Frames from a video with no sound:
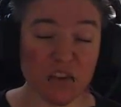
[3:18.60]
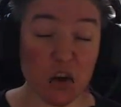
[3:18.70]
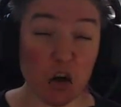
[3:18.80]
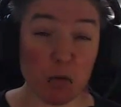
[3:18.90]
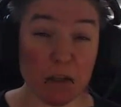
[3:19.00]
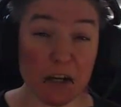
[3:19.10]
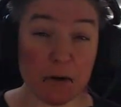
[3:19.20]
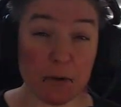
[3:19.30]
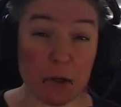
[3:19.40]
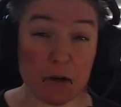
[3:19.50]
the
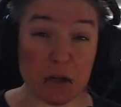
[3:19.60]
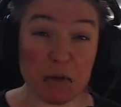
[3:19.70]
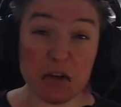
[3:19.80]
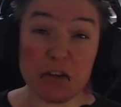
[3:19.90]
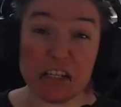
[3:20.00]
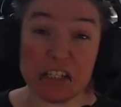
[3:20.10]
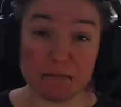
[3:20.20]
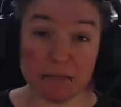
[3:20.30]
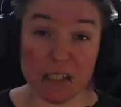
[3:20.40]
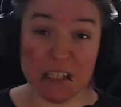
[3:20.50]
gallbladder throwing a mutiny,
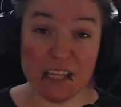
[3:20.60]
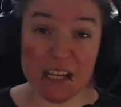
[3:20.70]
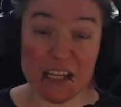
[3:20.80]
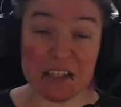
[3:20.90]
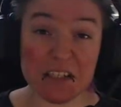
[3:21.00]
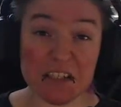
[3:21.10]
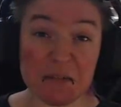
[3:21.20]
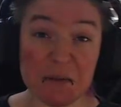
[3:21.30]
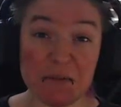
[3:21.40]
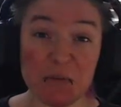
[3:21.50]
and in that case it needs
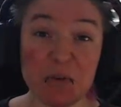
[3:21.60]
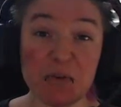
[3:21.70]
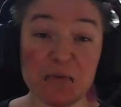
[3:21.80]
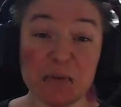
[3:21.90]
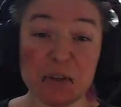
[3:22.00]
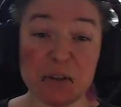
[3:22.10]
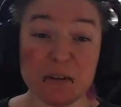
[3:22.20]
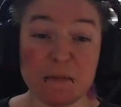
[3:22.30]
to be removed.